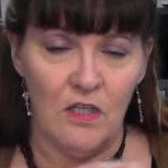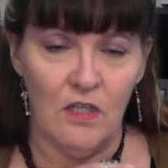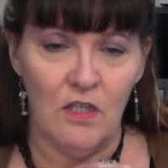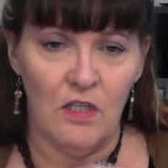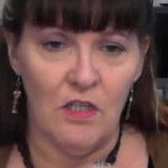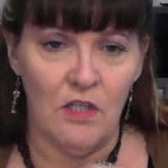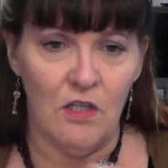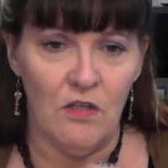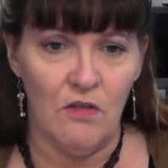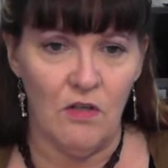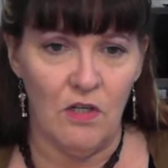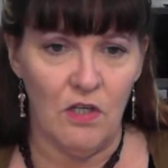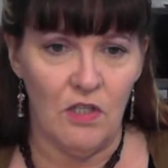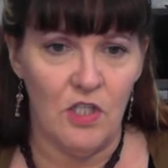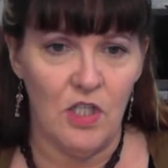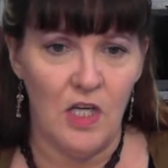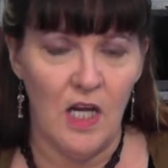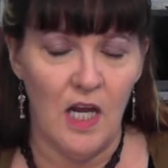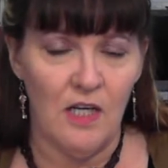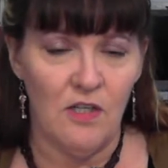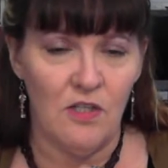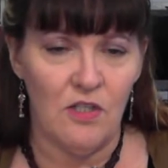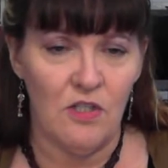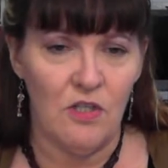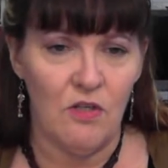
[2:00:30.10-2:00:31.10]
it
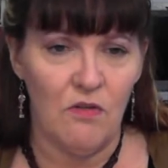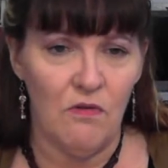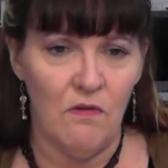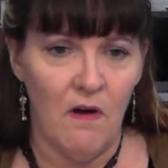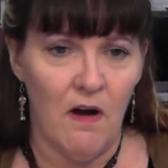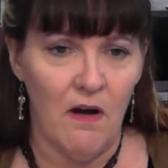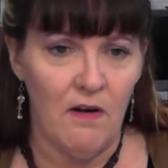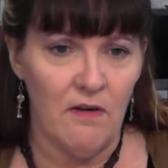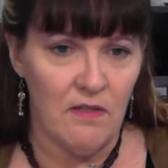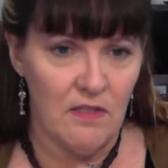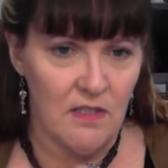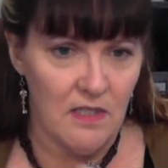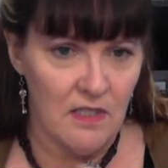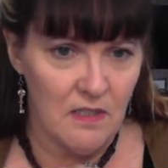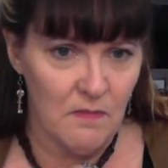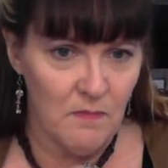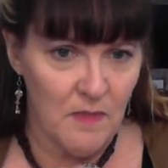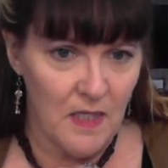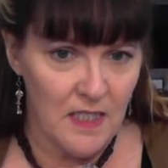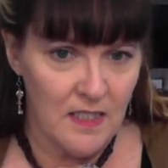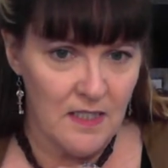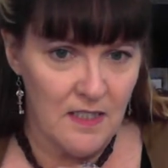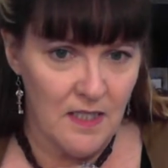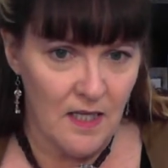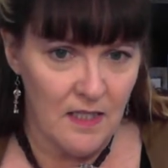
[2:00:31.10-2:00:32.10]
changes who you are. Does this
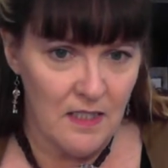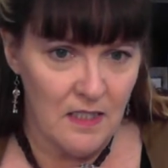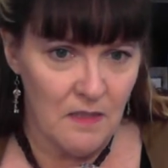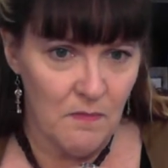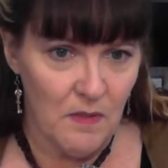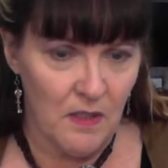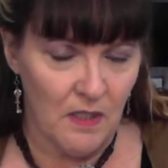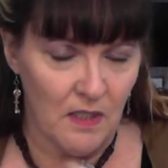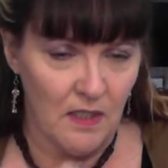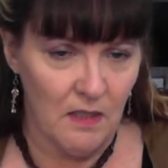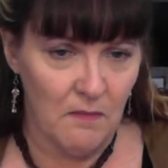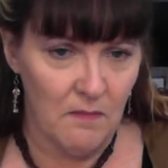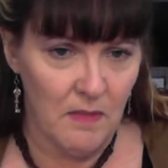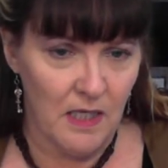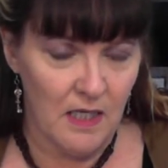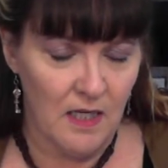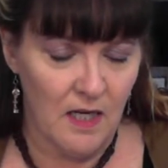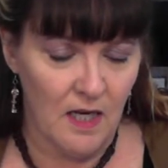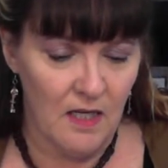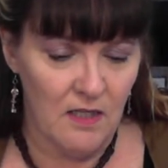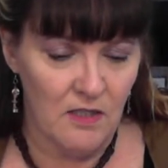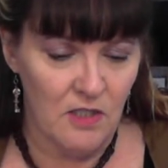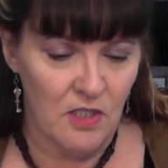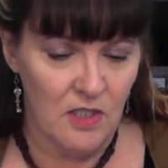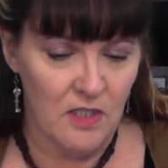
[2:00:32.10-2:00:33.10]
make sense, Pilly?
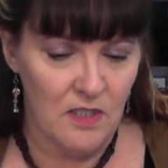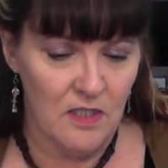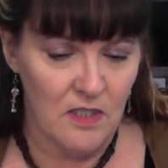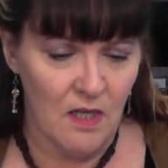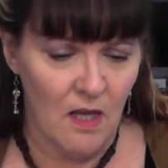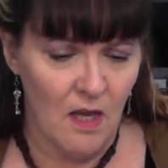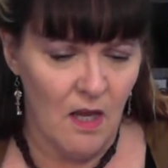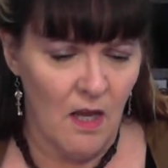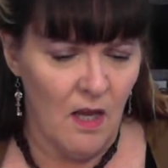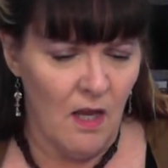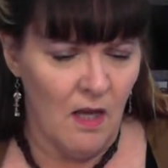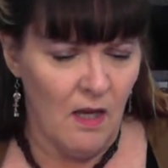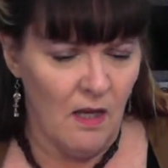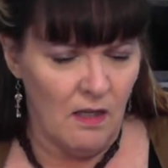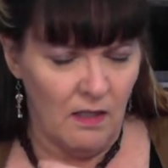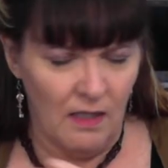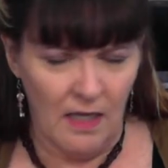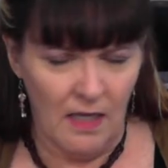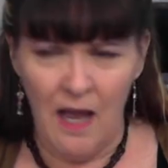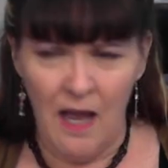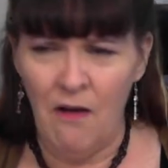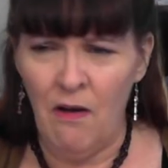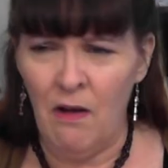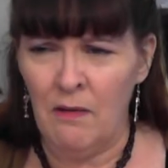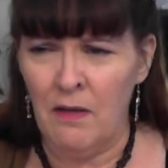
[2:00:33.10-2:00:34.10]
Because
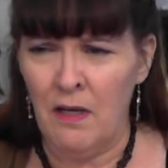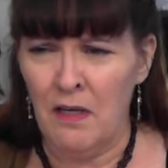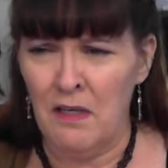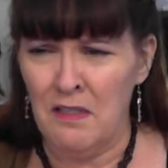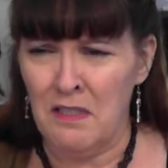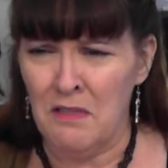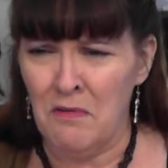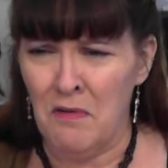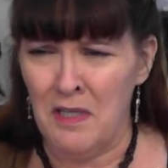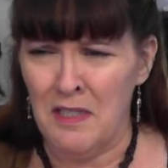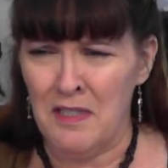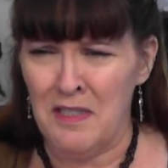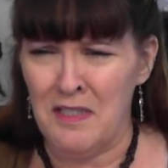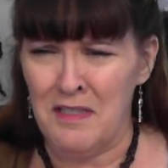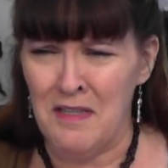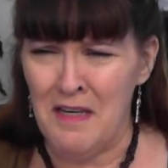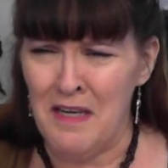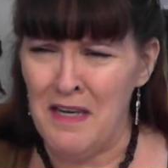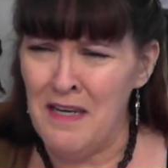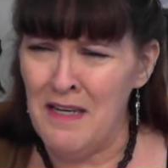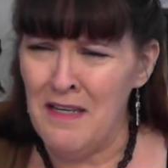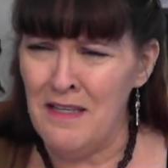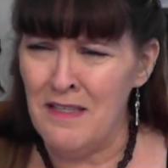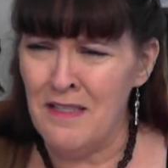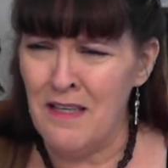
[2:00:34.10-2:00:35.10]
now I just want to
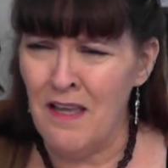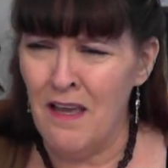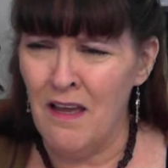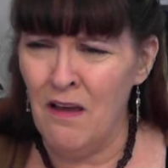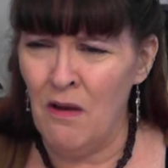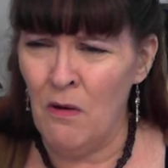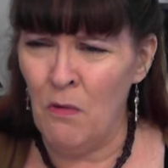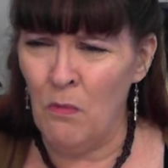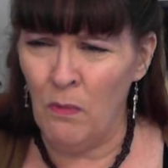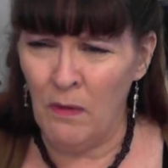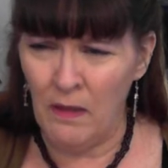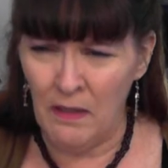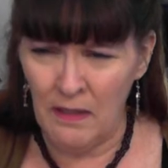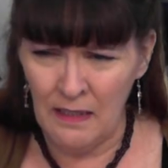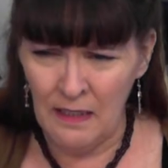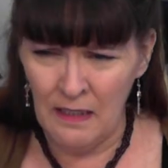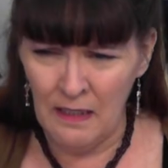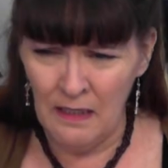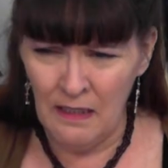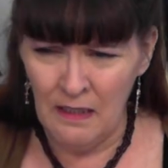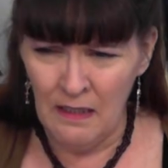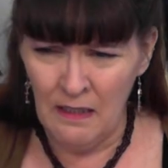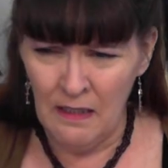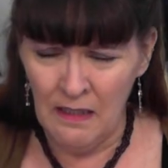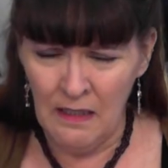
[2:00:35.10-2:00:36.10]
sneeze.
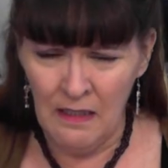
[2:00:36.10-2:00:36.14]
Really?